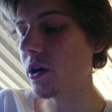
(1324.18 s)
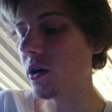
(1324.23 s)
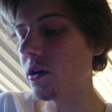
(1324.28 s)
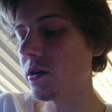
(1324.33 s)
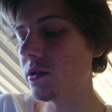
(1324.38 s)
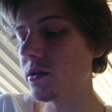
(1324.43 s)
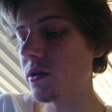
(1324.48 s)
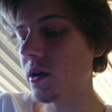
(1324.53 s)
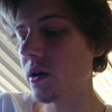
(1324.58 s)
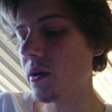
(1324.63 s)

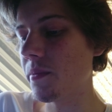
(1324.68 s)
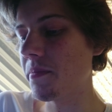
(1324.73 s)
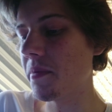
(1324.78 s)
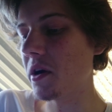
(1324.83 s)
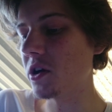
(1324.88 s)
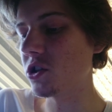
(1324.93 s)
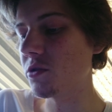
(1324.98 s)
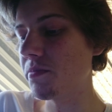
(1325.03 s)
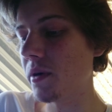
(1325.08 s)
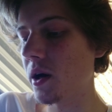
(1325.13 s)
got a
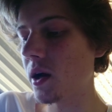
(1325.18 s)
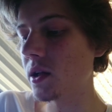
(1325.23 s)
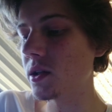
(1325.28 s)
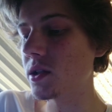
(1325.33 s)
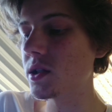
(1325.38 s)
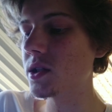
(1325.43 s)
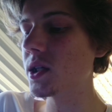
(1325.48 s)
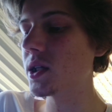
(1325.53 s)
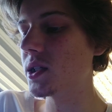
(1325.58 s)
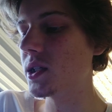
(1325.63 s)
bunch of
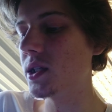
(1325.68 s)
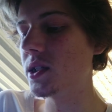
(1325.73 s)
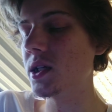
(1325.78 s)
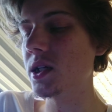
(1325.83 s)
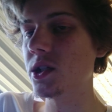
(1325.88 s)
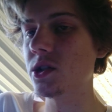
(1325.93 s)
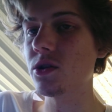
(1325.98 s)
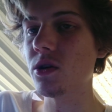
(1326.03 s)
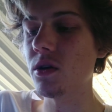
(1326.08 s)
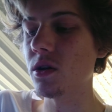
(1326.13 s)
parts,
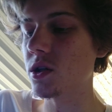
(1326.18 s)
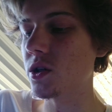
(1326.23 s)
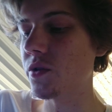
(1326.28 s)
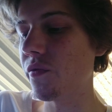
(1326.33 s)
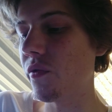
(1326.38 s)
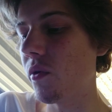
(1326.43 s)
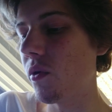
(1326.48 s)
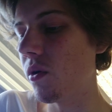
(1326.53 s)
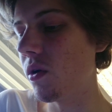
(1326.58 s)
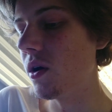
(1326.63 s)
$66
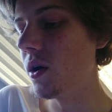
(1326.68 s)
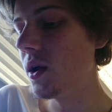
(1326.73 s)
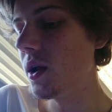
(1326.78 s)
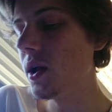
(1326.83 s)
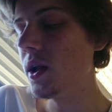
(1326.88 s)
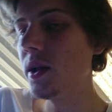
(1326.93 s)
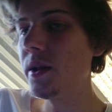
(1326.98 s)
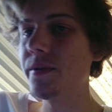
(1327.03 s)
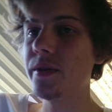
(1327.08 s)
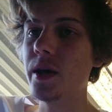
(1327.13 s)
for
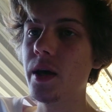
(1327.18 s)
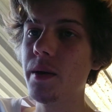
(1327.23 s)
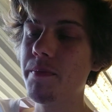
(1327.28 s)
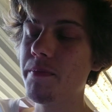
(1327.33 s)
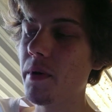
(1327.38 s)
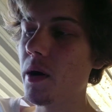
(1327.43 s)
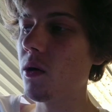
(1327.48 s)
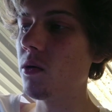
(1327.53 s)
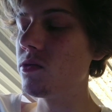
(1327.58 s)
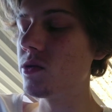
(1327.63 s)
the
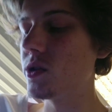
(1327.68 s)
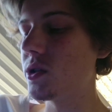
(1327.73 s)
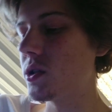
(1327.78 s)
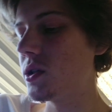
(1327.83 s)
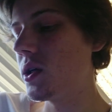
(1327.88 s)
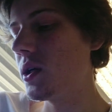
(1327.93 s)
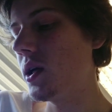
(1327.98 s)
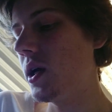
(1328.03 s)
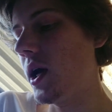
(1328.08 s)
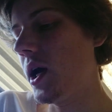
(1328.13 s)
belts
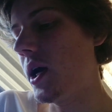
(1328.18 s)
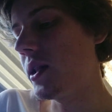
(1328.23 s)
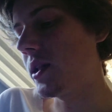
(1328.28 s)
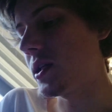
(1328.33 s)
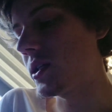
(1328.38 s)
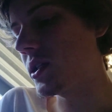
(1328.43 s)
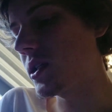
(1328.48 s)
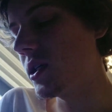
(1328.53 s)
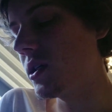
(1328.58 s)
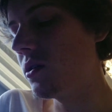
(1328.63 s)
and the
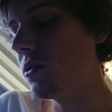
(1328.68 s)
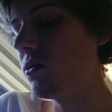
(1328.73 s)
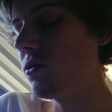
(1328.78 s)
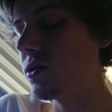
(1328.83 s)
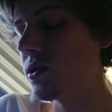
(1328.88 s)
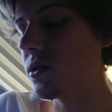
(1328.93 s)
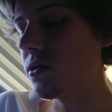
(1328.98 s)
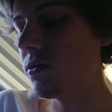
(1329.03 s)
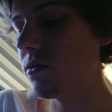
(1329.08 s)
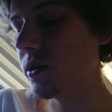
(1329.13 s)
seals
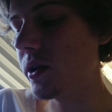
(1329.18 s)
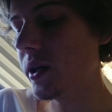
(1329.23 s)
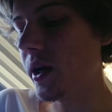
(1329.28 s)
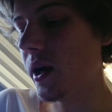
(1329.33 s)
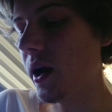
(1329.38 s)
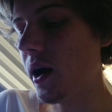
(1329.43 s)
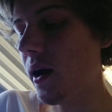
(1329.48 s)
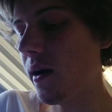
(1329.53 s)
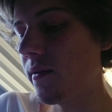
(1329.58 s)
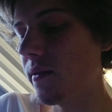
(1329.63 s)
and all the
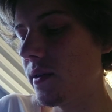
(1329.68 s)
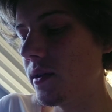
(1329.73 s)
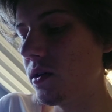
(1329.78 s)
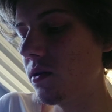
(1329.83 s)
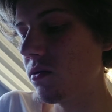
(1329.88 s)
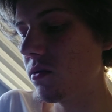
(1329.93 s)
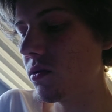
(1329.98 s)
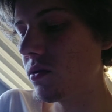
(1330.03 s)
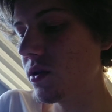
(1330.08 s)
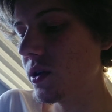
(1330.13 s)
other
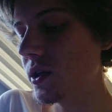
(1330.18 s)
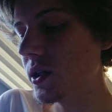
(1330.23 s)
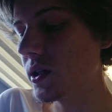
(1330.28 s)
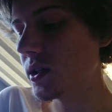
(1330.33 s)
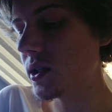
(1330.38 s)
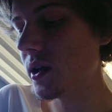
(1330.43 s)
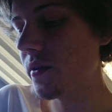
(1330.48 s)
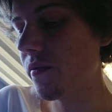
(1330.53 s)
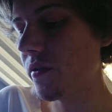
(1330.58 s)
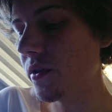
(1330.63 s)
little goodies,
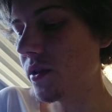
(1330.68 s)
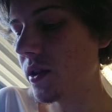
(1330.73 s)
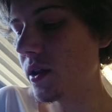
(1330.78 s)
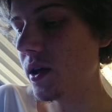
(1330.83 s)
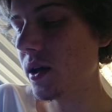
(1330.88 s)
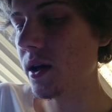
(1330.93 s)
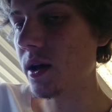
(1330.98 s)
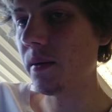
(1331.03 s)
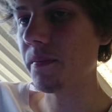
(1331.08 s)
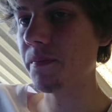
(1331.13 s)
even
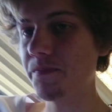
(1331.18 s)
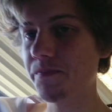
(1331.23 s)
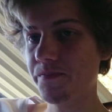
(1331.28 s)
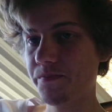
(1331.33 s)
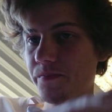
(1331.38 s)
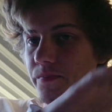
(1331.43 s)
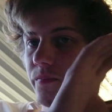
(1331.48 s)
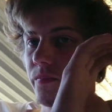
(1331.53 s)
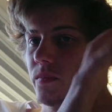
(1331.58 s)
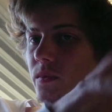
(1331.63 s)
the
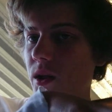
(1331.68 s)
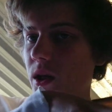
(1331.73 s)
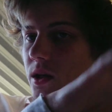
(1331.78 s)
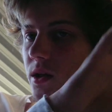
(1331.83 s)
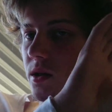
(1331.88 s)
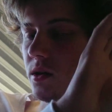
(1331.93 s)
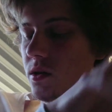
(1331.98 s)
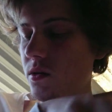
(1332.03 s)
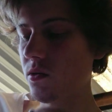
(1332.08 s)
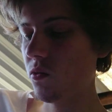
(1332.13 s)

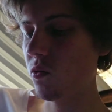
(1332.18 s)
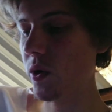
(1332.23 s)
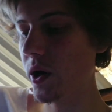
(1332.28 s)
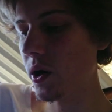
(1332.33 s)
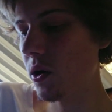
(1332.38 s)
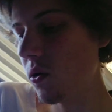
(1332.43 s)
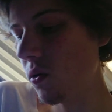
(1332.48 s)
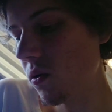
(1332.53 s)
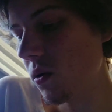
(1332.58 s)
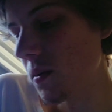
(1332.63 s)

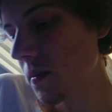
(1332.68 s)
wheel.